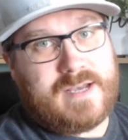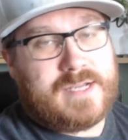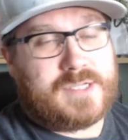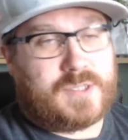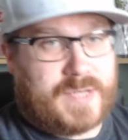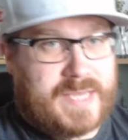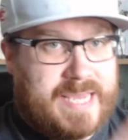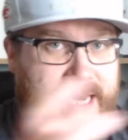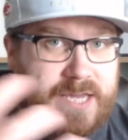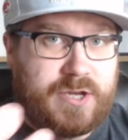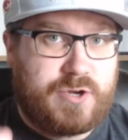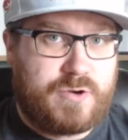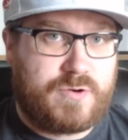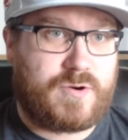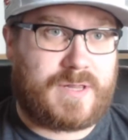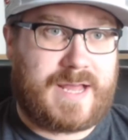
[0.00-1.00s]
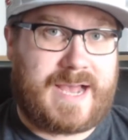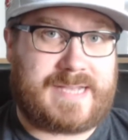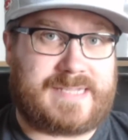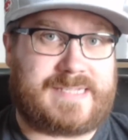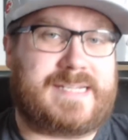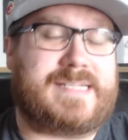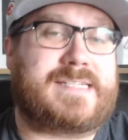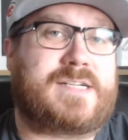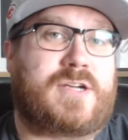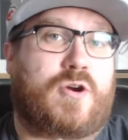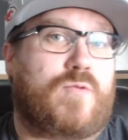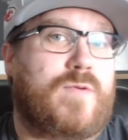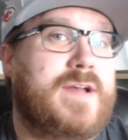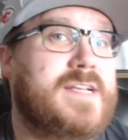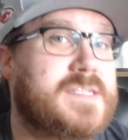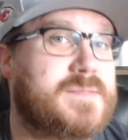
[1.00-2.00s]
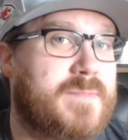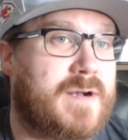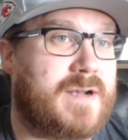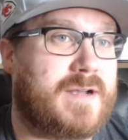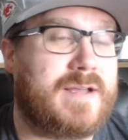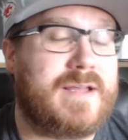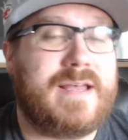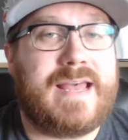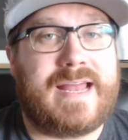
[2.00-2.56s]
So he utilized his charisma